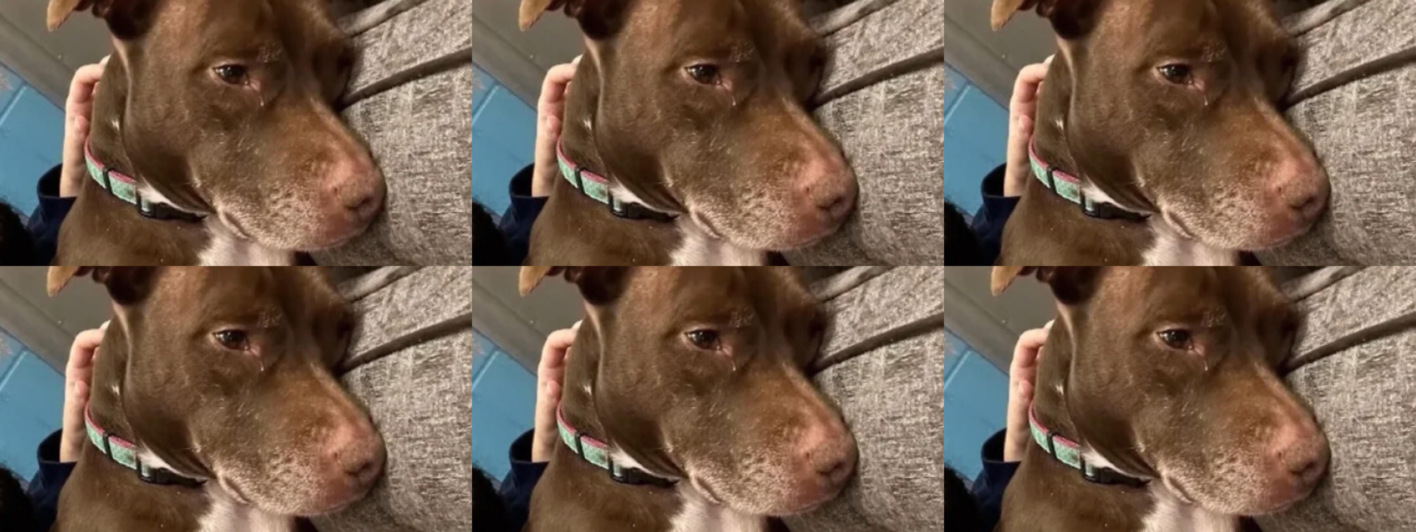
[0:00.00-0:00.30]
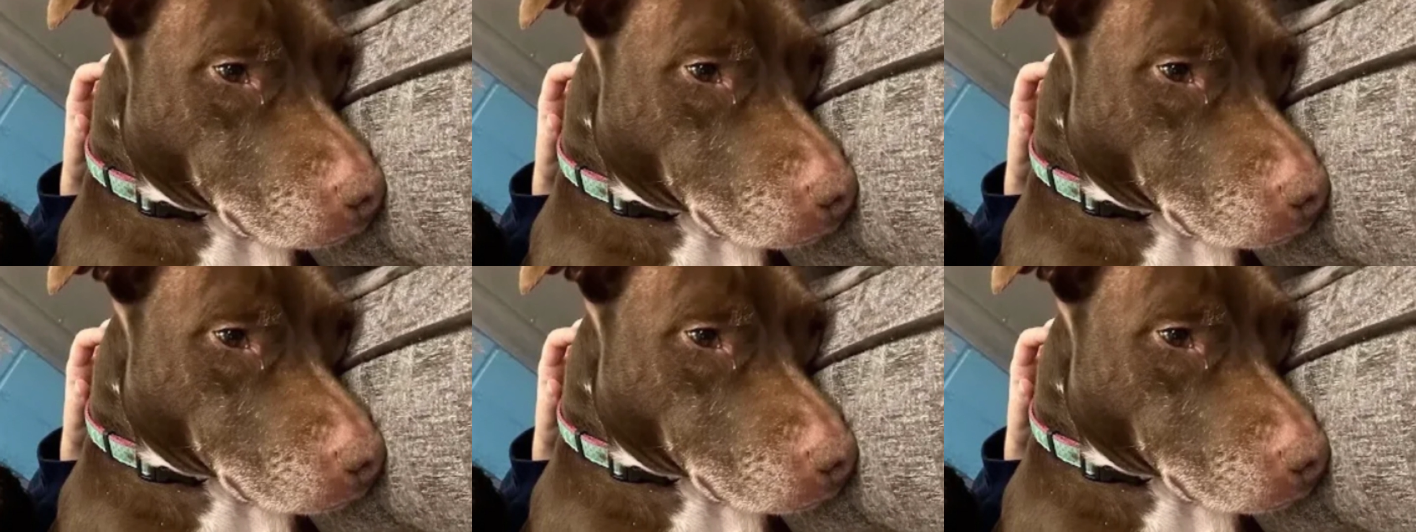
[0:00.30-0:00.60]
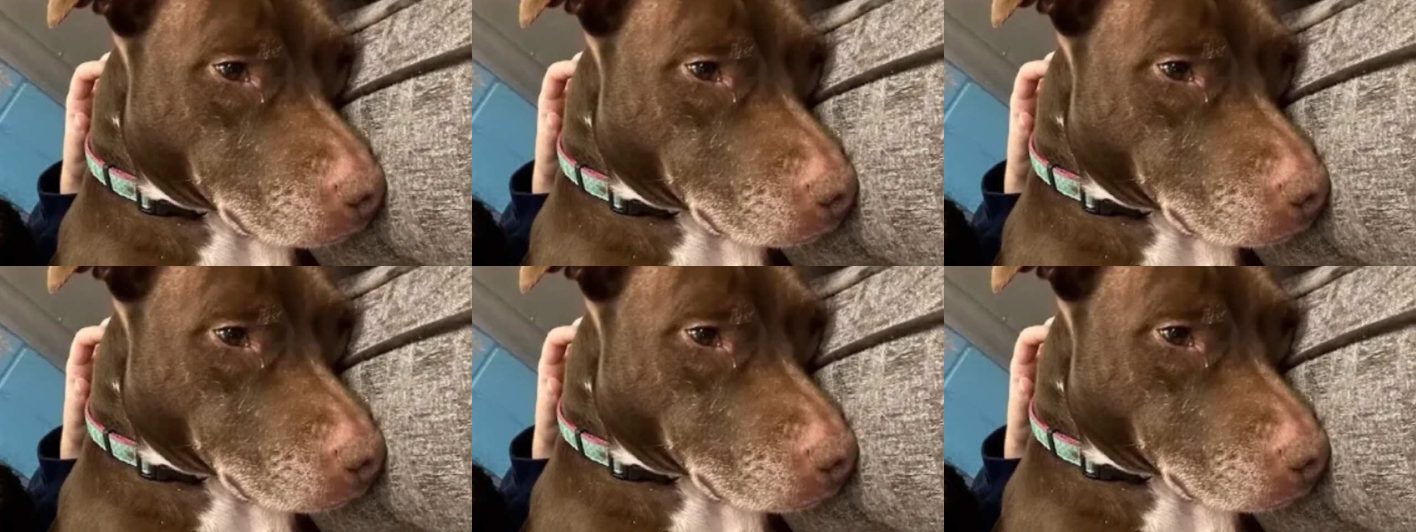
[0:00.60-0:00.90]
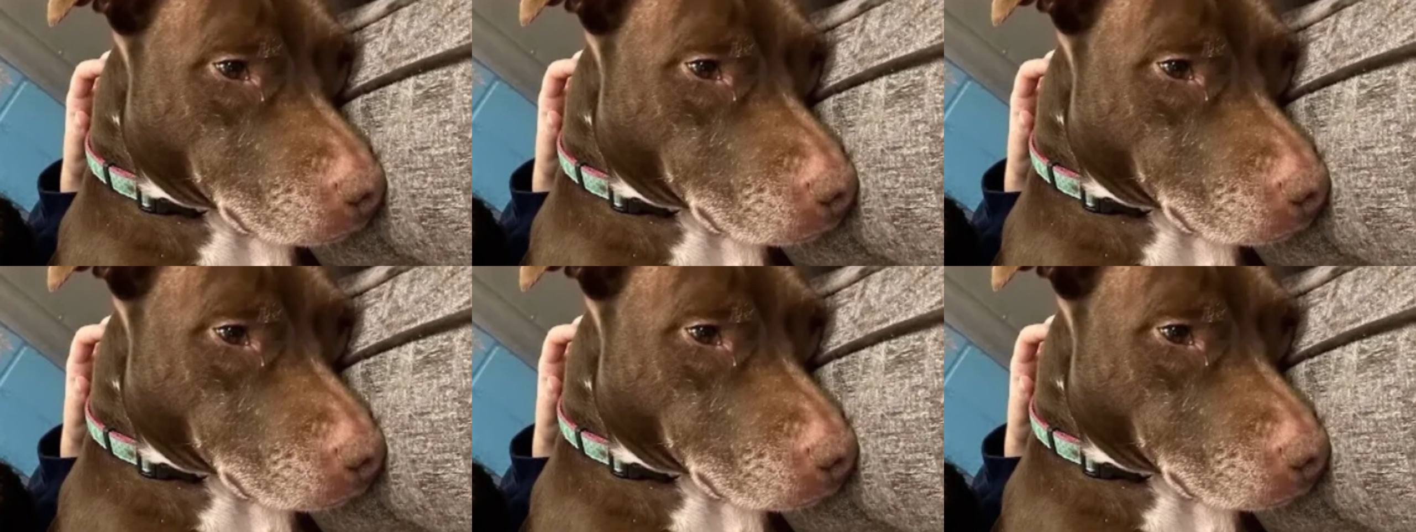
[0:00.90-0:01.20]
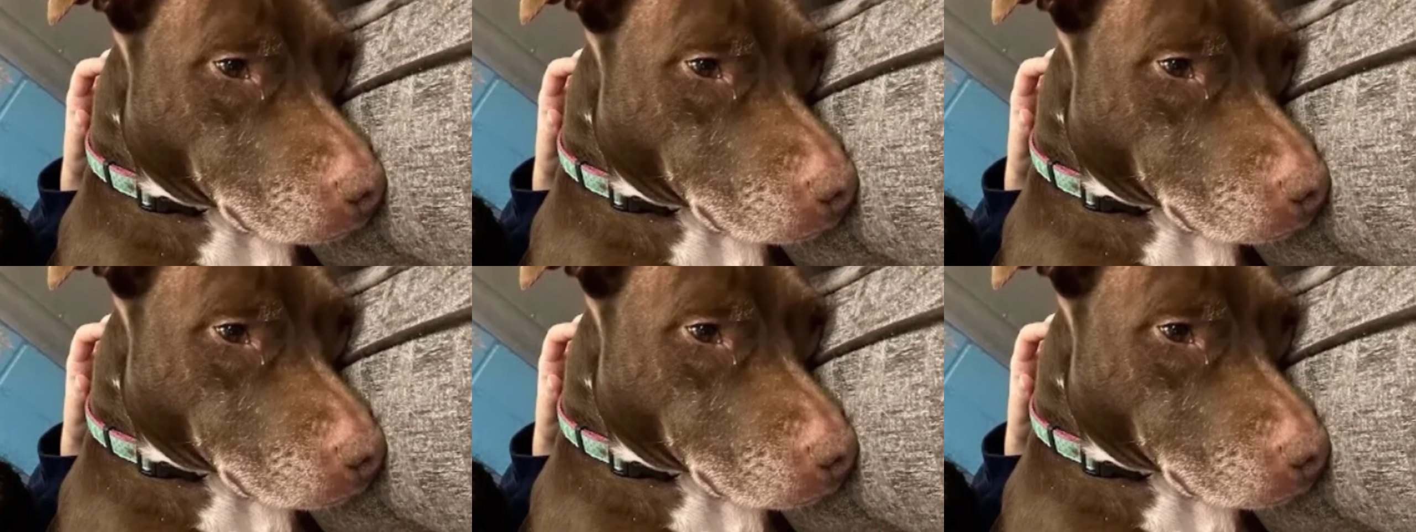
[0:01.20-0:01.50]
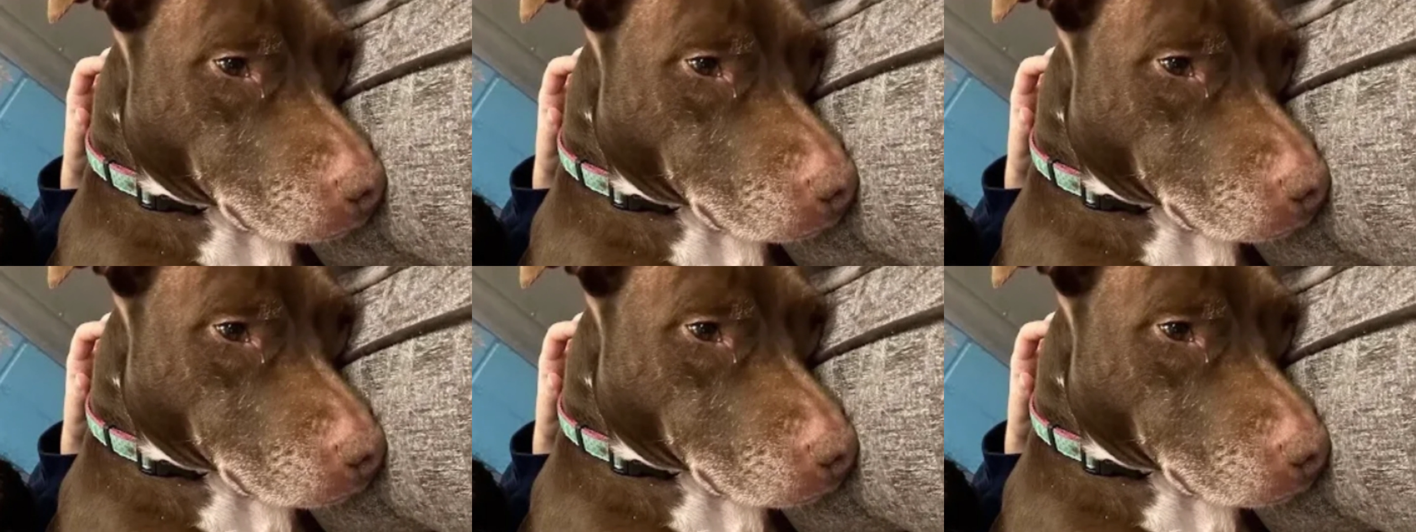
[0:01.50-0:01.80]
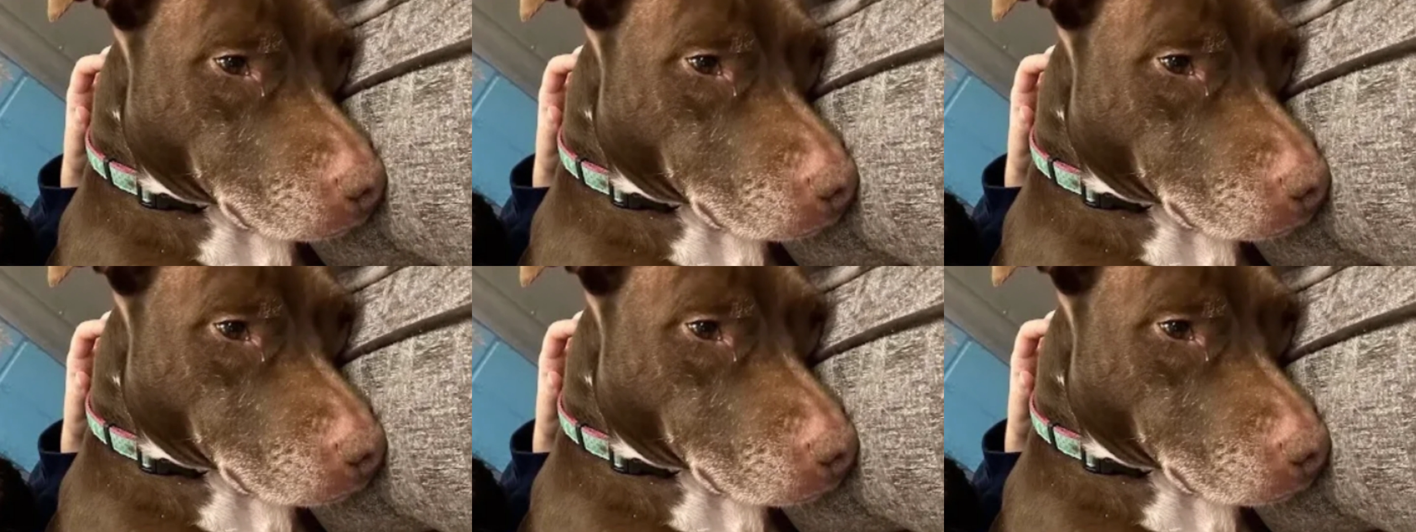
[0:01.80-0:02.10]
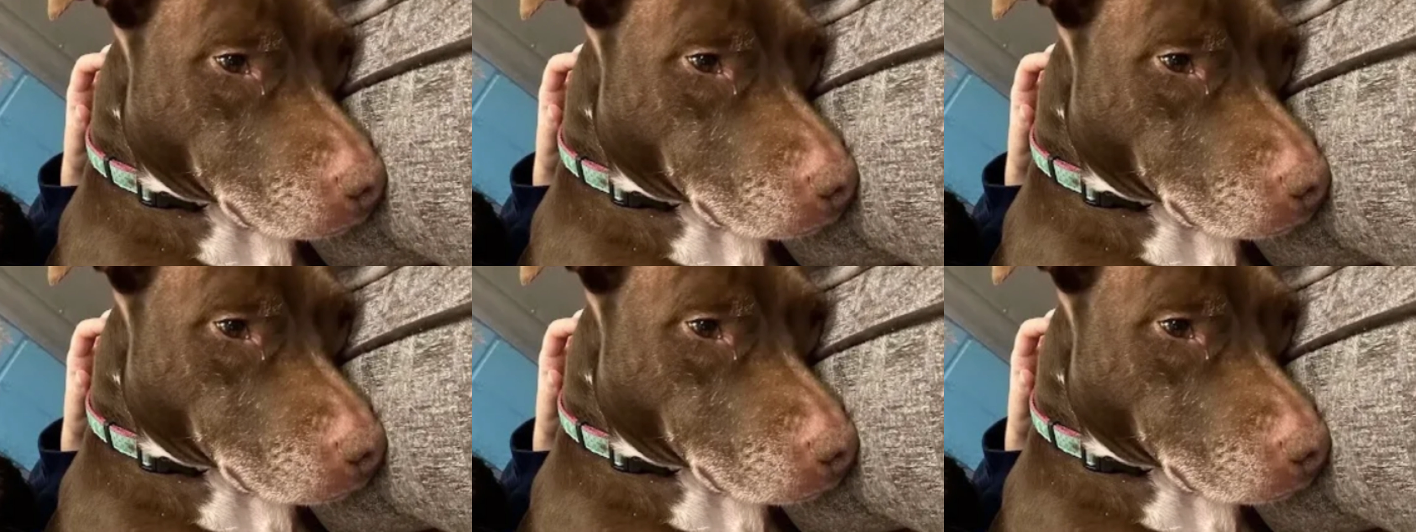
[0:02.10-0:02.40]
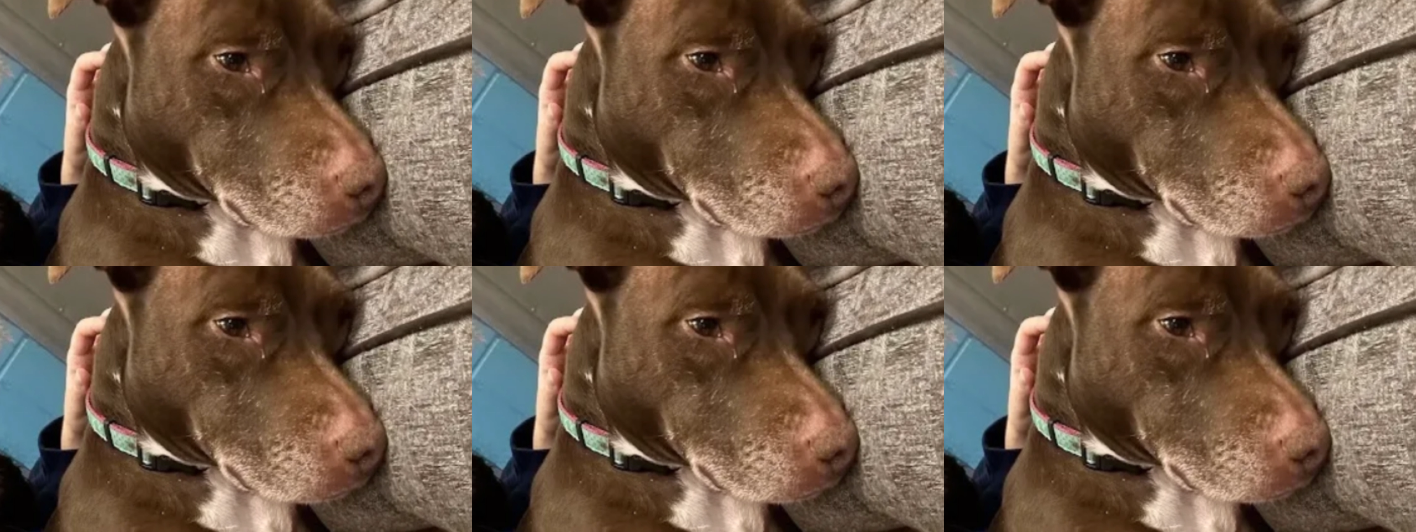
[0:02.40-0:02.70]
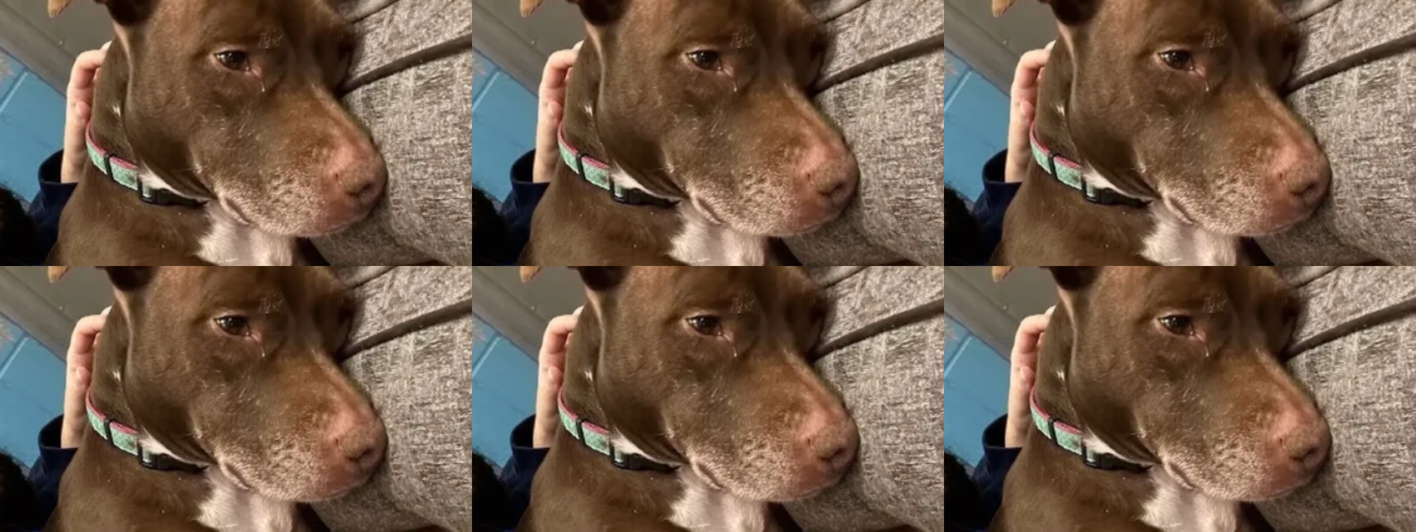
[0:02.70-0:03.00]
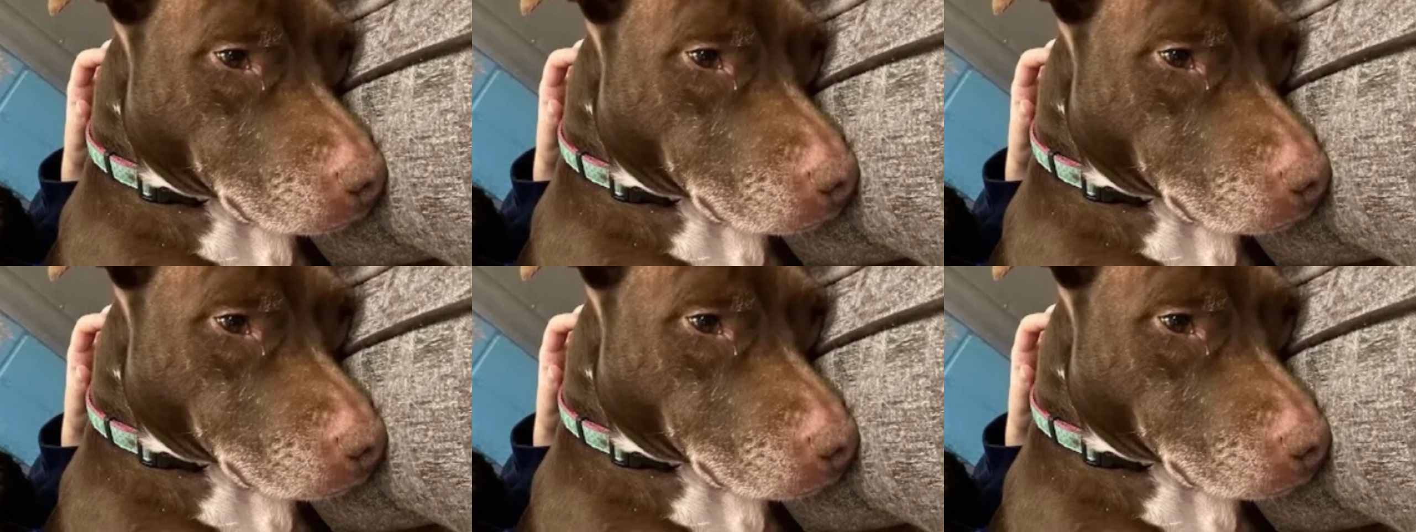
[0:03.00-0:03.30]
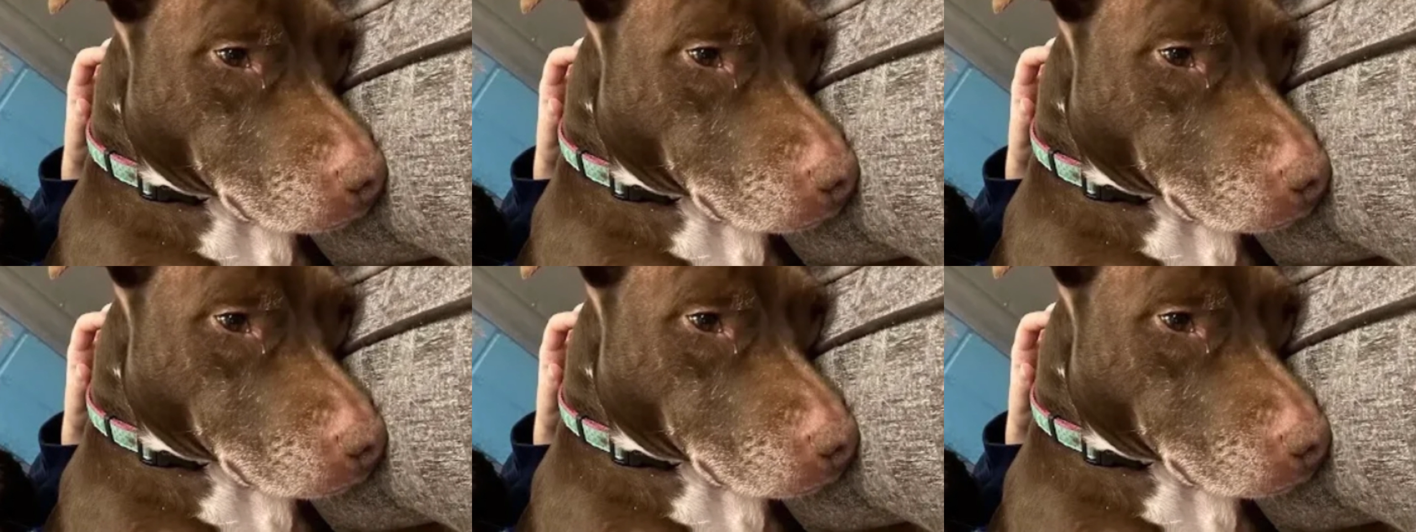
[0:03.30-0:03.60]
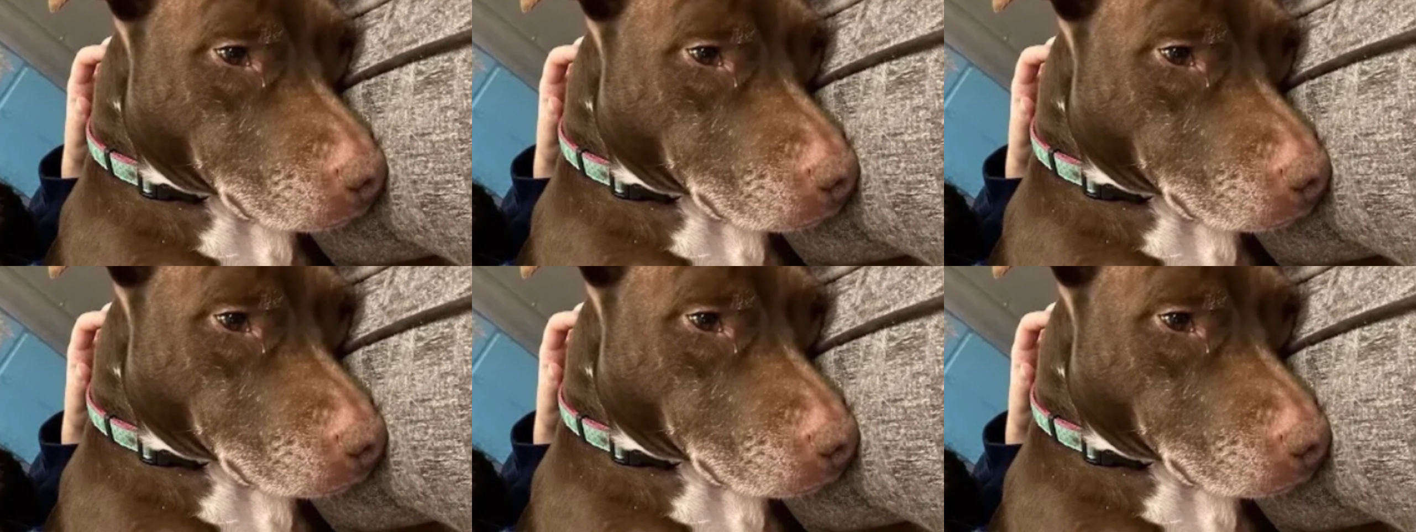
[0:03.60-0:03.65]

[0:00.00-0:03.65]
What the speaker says: Nobody's mouth can be seen.